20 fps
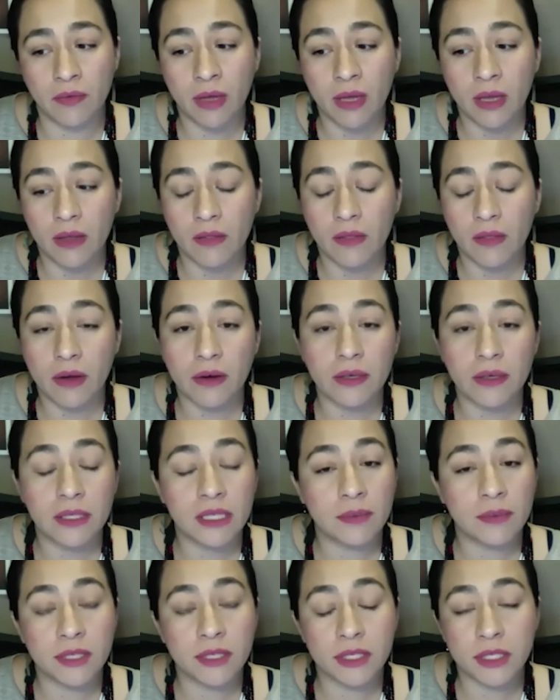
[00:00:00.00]
their
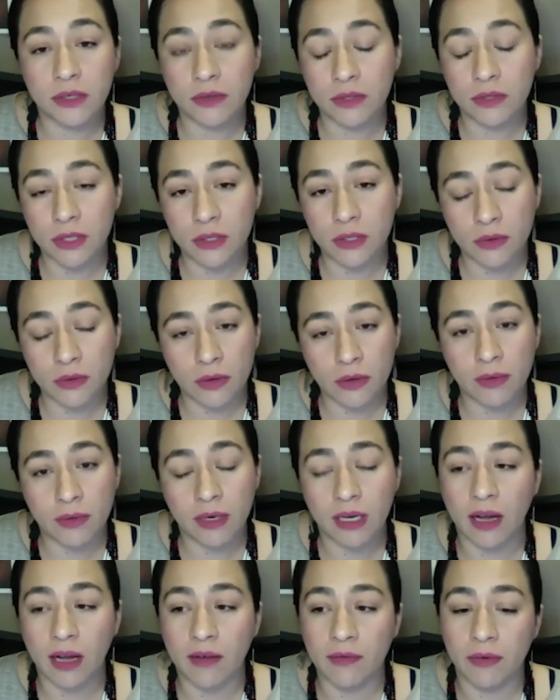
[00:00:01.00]
substance use disorder
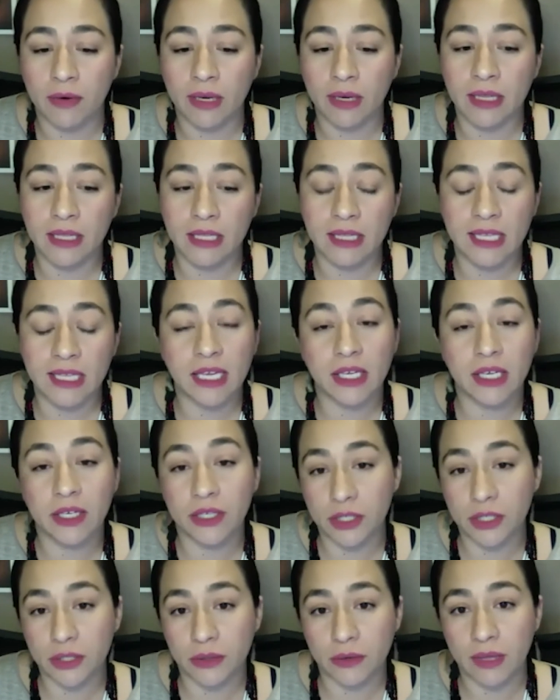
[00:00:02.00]
recovery, that they could
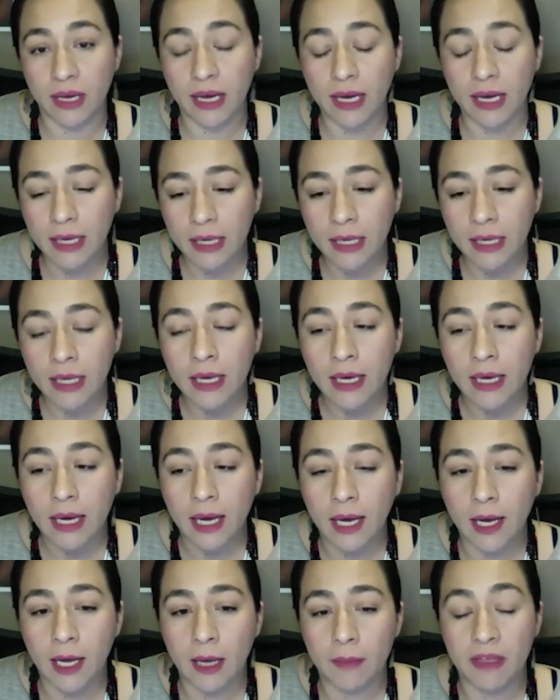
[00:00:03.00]
do that.
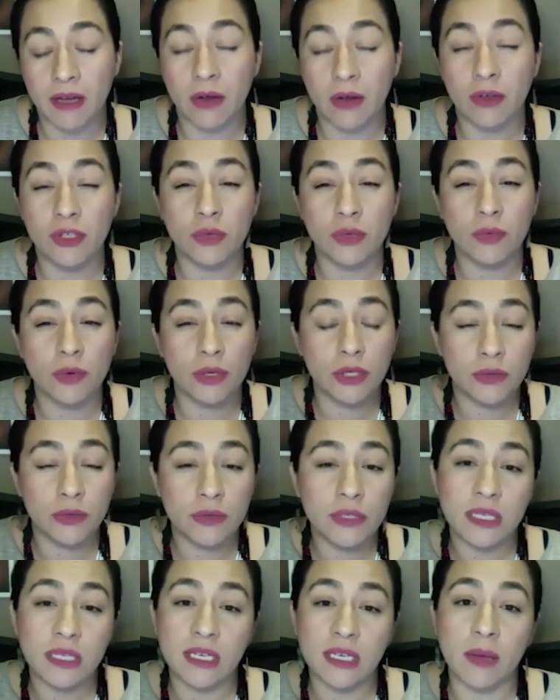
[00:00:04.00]
That also
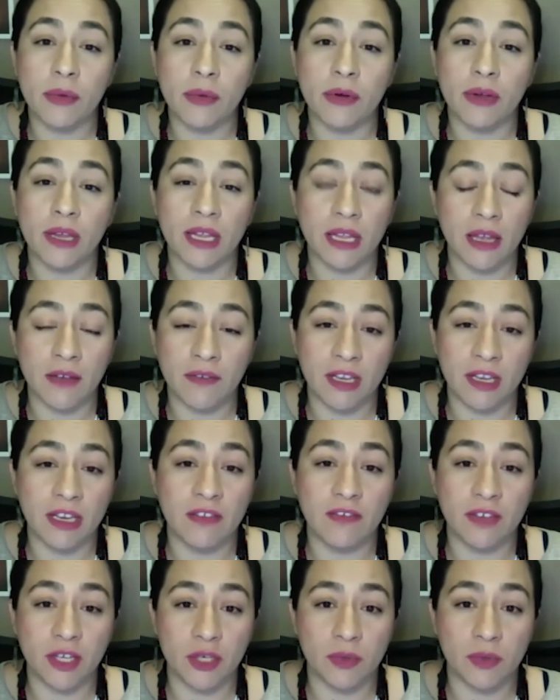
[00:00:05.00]
reduced the number of
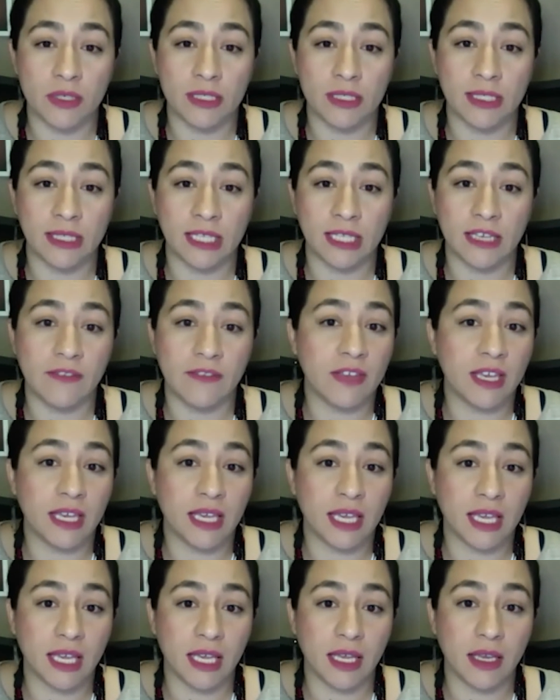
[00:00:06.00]
individuals living
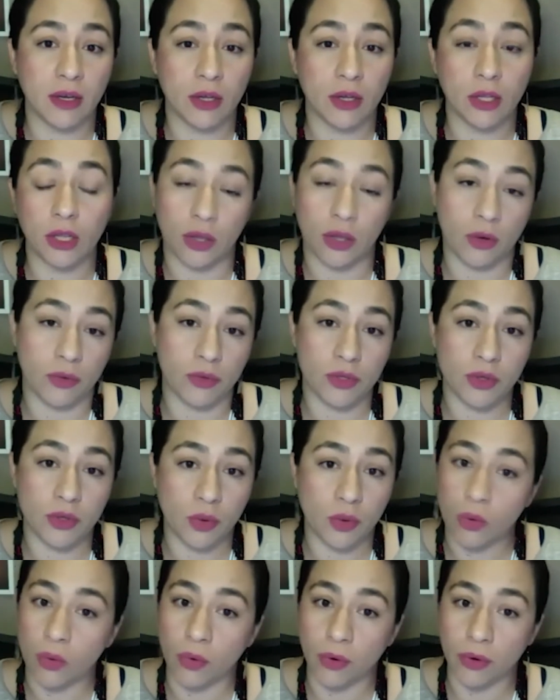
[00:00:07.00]
in close
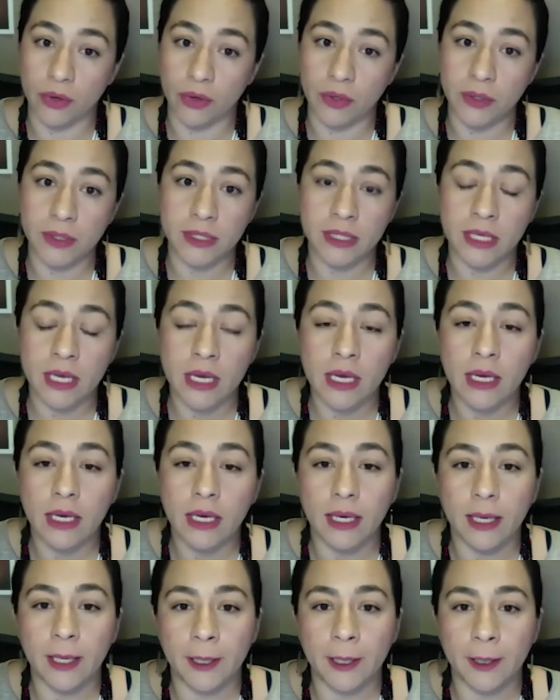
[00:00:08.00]
quarters.
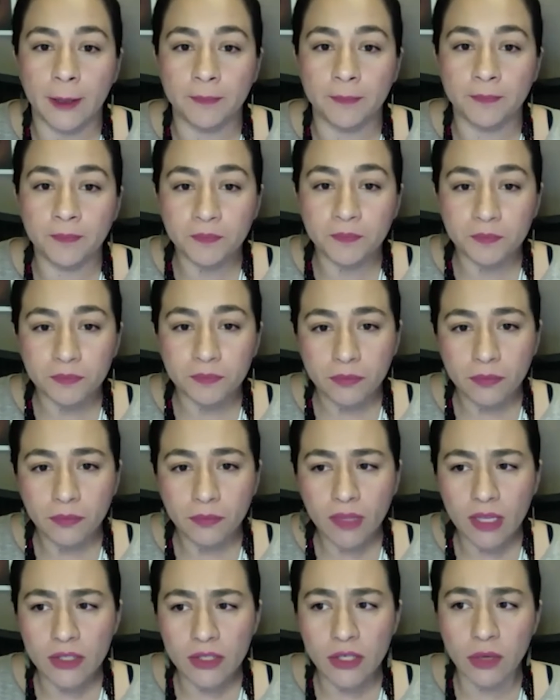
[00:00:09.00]

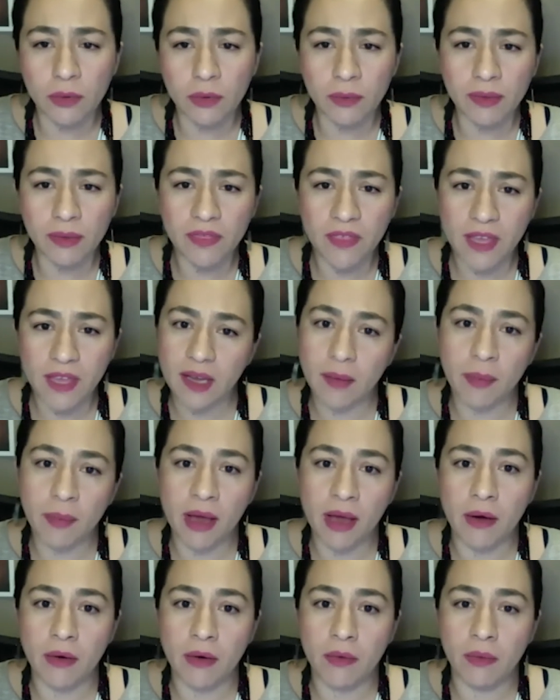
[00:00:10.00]
So when we think
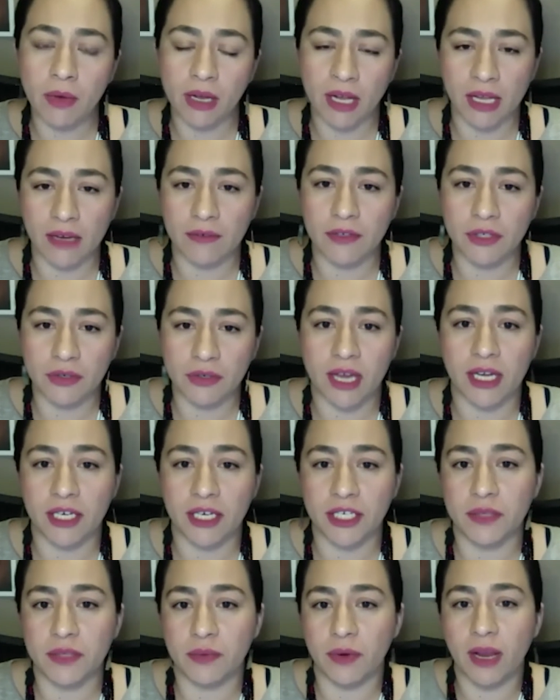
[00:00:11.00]
about what kind of
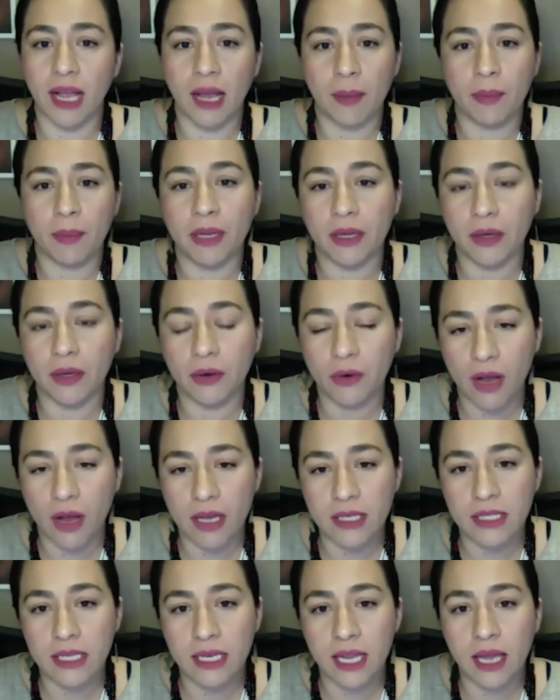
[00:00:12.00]
strategies were happening across
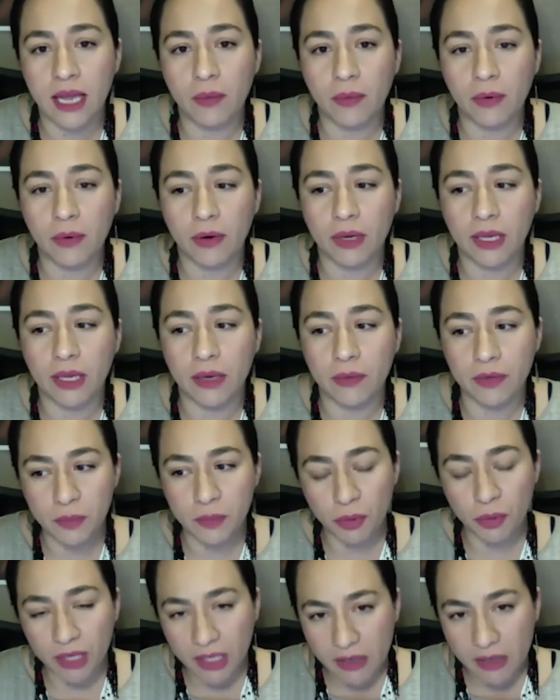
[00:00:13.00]
the network, it was
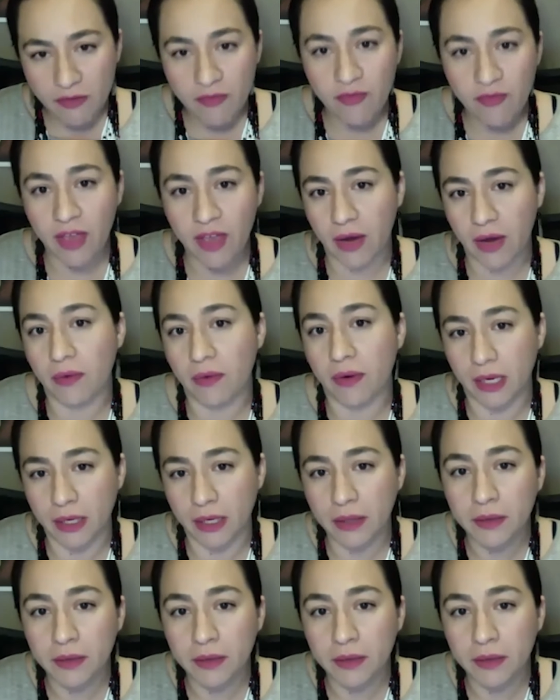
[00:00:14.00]
pretty varied.